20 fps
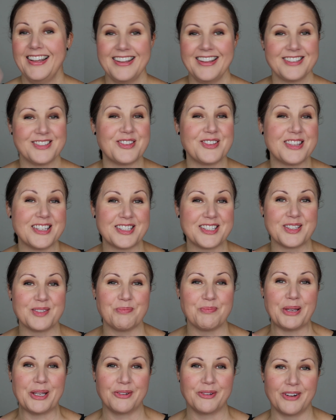So this has
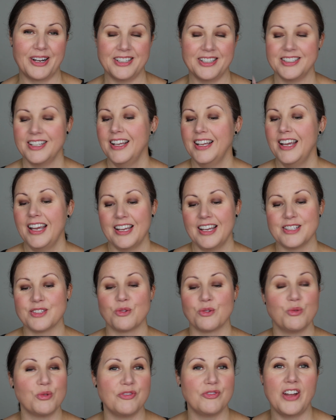been great. It's
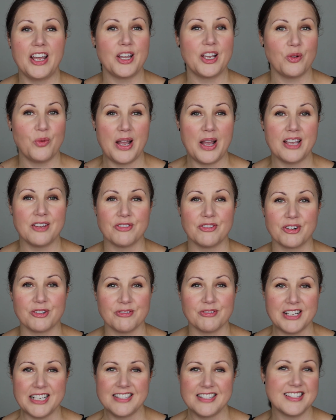called Fake Awake for a
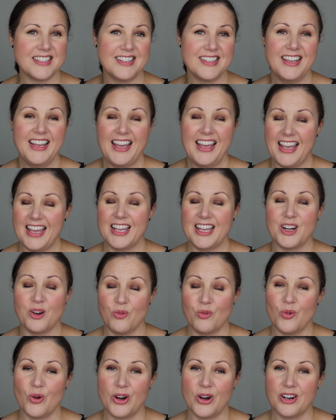reason, and it
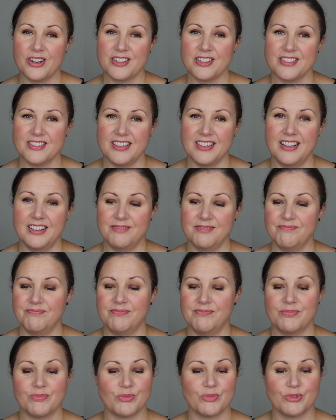works
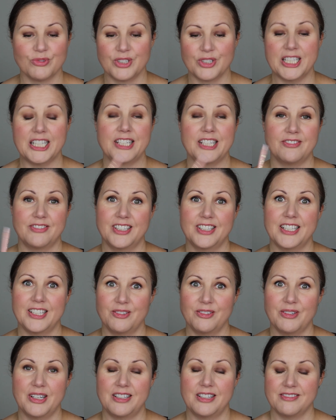really, really
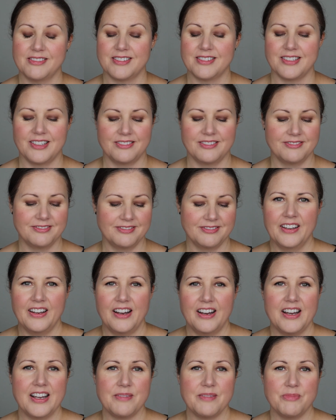well. So
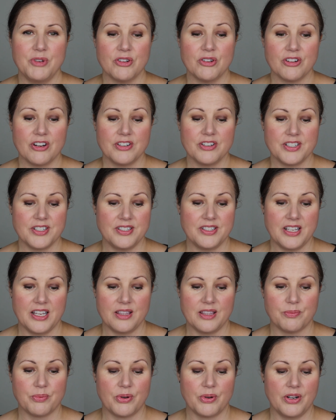I'm not going to say
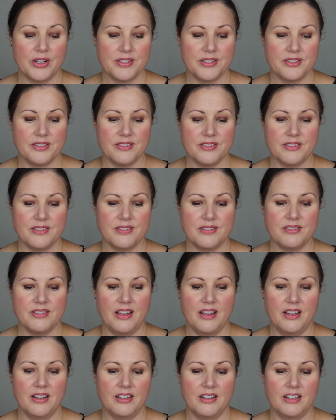the prices
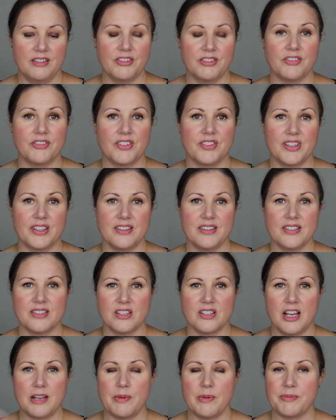of everything this
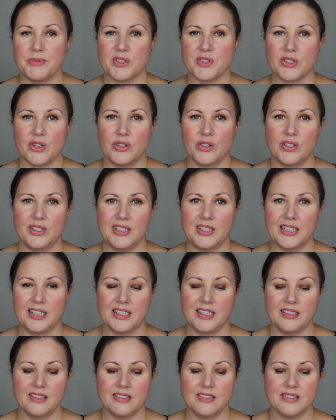time. I'm just going to
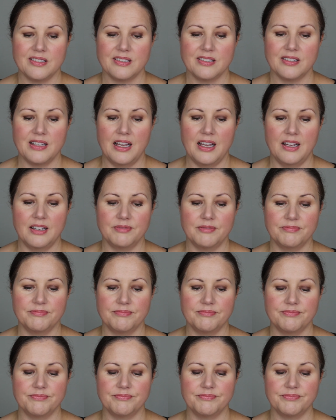link it
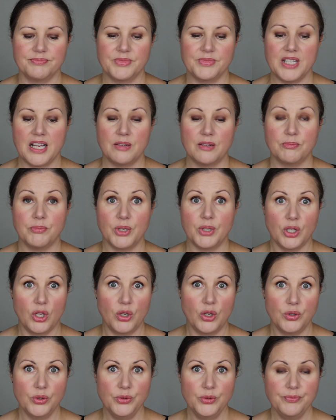down
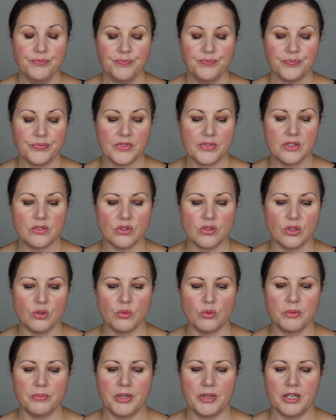below, so you
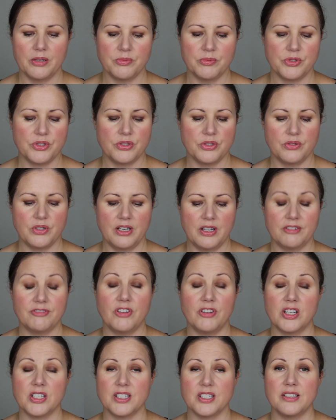will be able to
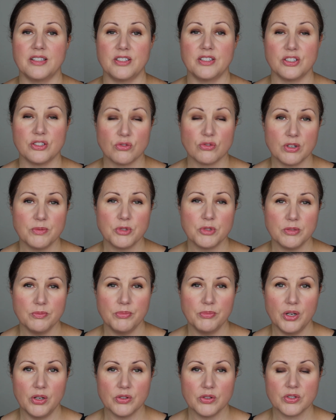find it in the description
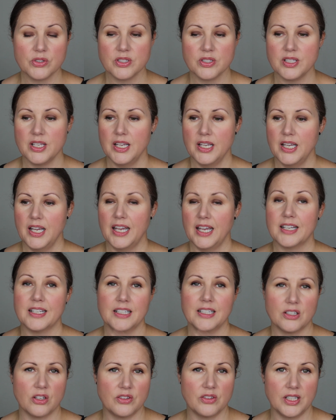box.
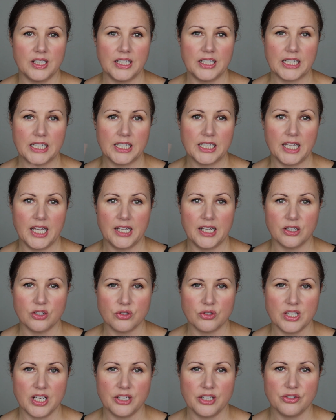Click on the link and it'll
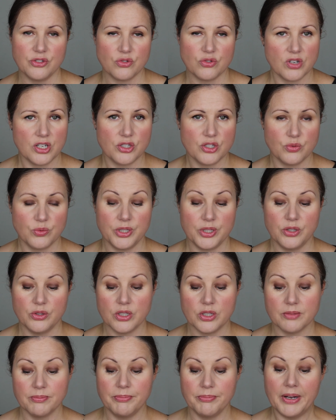take you straight to where you
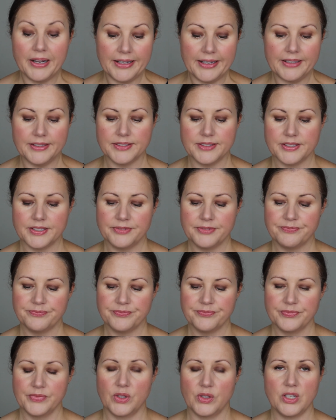can buy it.
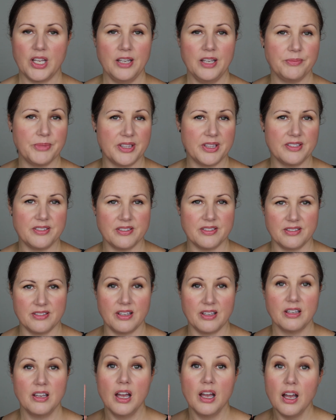Okay, but this is
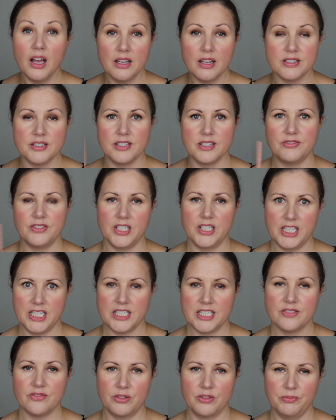a definite
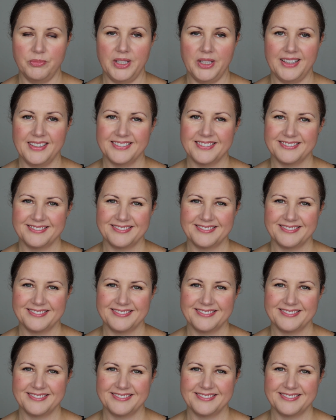yes from me.